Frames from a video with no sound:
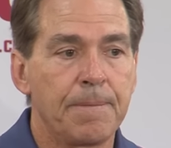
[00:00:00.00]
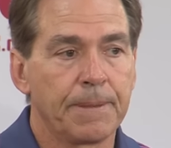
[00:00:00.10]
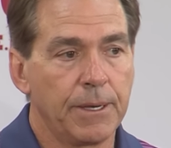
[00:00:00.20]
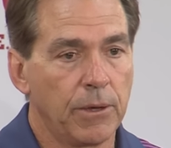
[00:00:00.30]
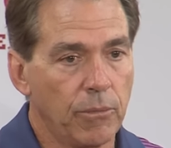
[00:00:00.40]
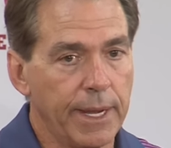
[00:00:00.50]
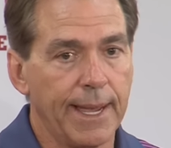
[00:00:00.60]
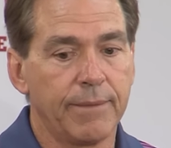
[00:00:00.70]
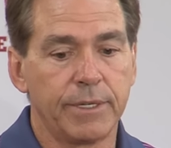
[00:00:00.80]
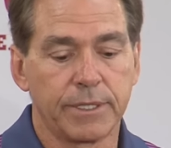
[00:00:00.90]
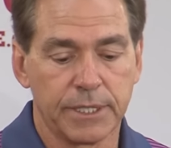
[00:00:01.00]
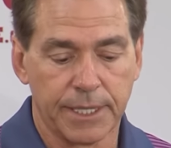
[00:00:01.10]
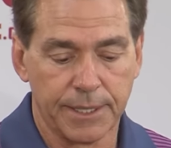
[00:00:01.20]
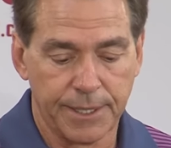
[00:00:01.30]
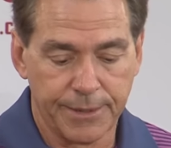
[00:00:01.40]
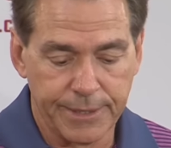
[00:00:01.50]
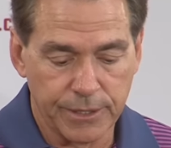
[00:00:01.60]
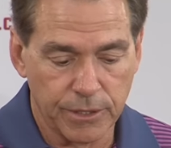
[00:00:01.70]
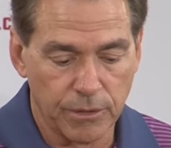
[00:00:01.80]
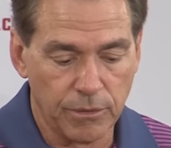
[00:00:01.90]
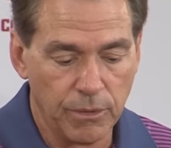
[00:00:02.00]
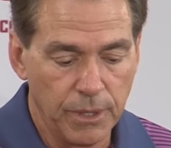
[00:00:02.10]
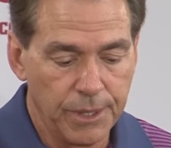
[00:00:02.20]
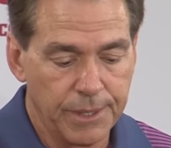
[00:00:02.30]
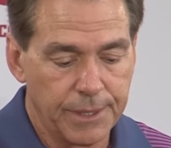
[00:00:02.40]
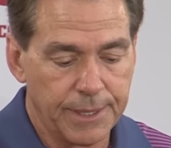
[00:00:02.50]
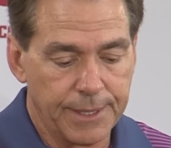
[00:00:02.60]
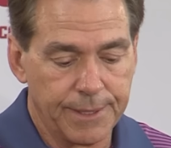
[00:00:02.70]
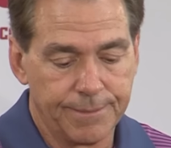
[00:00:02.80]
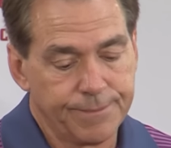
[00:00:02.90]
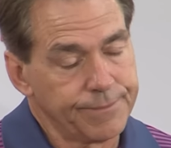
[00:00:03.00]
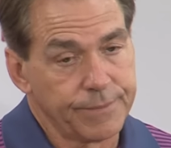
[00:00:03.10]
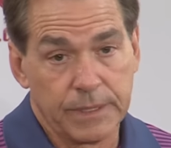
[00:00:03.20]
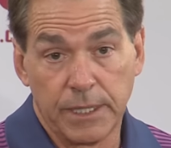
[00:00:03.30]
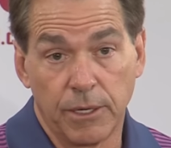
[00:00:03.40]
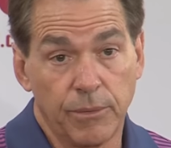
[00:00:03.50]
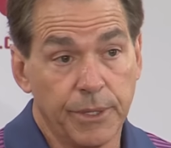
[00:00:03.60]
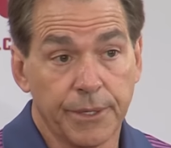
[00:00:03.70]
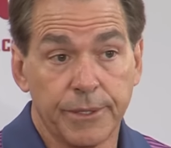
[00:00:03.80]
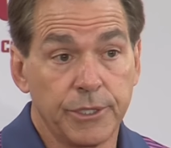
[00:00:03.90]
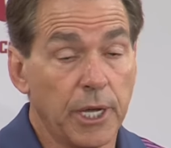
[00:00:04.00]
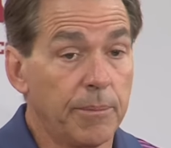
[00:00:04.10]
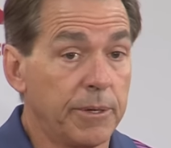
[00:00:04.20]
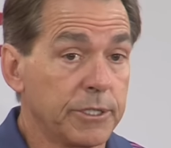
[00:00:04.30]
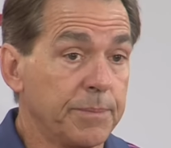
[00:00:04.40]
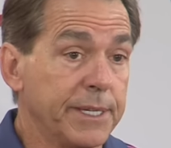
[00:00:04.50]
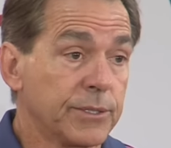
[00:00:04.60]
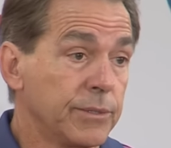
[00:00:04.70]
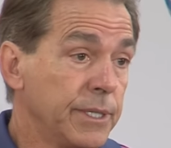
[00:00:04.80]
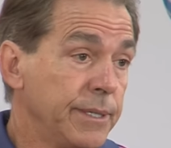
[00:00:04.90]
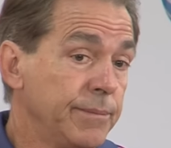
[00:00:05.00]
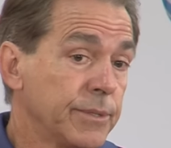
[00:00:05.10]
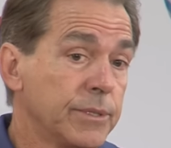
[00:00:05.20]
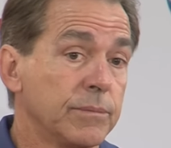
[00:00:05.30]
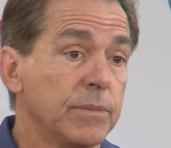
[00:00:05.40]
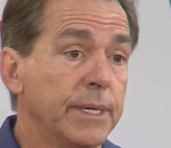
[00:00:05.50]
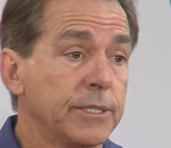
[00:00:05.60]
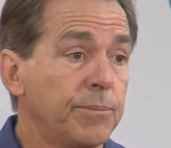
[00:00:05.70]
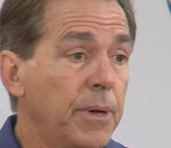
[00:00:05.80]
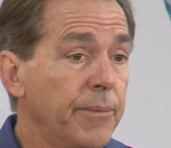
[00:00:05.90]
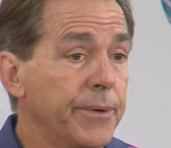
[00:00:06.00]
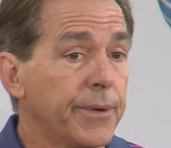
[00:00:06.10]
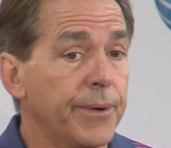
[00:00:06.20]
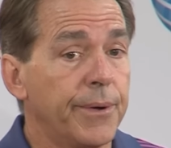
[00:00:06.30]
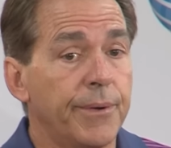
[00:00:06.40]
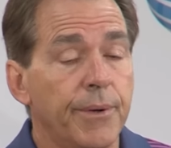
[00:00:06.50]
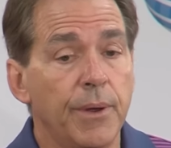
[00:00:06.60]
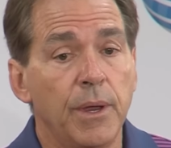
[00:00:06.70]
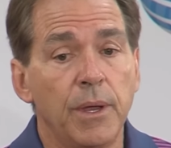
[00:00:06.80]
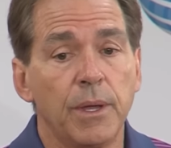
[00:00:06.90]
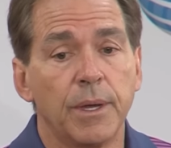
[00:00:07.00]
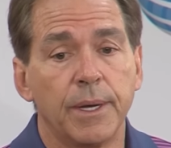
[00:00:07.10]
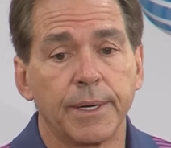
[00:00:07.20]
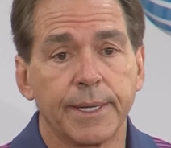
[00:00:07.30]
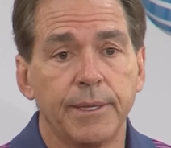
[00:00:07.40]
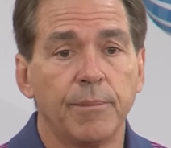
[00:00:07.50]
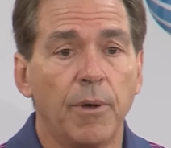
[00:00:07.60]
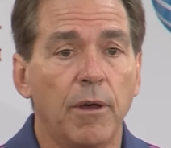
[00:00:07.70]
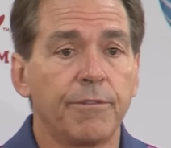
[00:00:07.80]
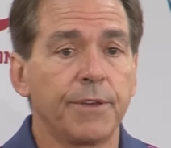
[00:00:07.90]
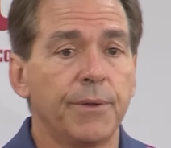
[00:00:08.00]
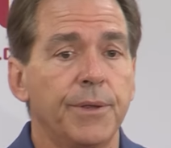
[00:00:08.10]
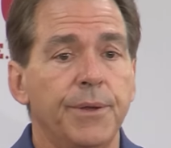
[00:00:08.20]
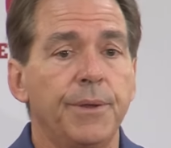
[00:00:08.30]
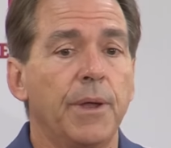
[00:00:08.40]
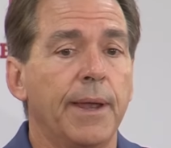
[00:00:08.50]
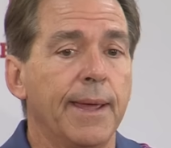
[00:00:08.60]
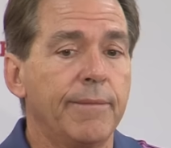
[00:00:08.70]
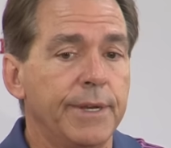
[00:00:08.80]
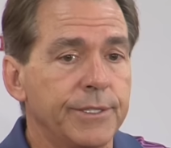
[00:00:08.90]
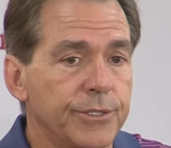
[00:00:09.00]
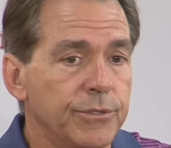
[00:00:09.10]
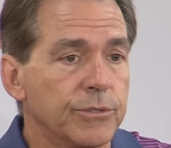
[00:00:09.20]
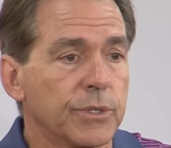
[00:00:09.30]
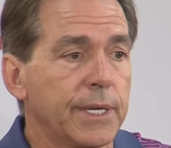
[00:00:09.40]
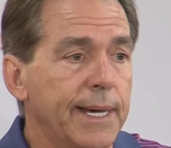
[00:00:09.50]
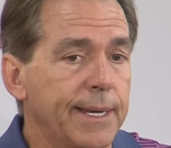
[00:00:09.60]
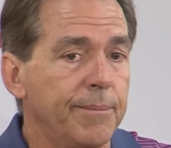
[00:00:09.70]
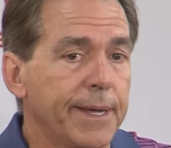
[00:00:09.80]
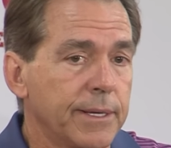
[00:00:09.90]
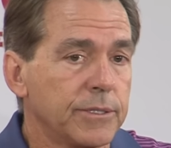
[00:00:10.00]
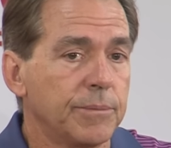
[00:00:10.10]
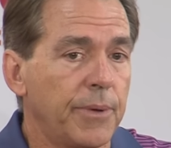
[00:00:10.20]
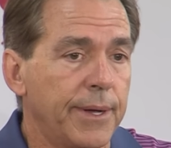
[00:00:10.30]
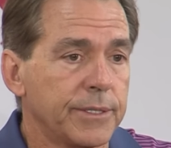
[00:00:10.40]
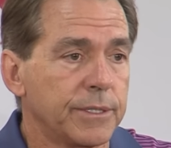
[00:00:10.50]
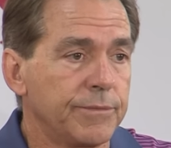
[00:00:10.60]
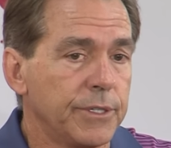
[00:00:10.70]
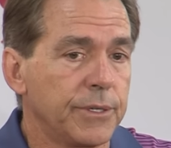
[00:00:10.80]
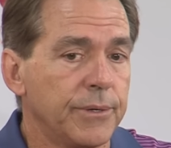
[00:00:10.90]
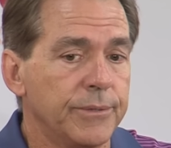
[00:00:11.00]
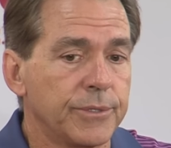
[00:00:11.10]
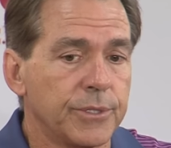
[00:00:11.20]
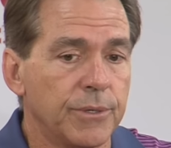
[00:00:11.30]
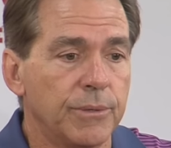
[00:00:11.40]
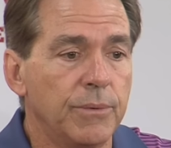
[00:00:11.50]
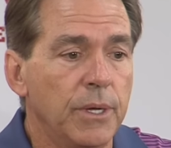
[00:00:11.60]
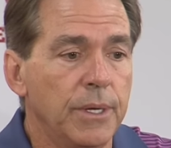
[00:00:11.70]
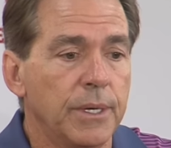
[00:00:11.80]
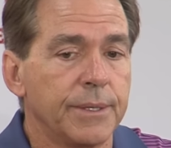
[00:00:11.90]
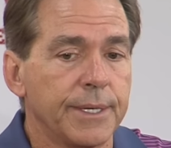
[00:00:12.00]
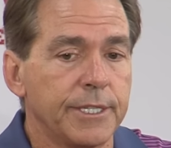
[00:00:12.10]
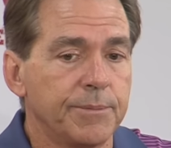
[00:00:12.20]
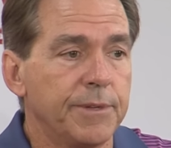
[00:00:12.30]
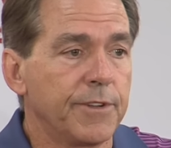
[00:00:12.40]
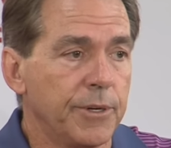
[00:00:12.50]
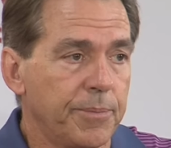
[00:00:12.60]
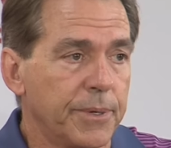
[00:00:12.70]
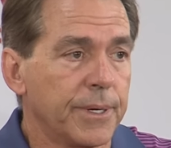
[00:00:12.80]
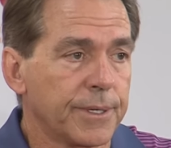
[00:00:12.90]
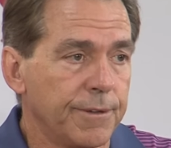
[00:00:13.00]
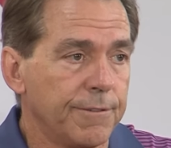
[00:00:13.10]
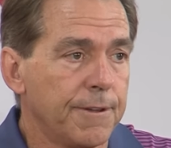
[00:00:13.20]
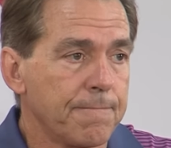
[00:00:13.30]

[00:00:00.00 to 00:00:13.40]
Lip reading: you know, we have in the secondary. So done a really good job on special teams as a punt returner, getting the ball fielded, not having issues with that, and making some positive returns. So I think he's been very productive.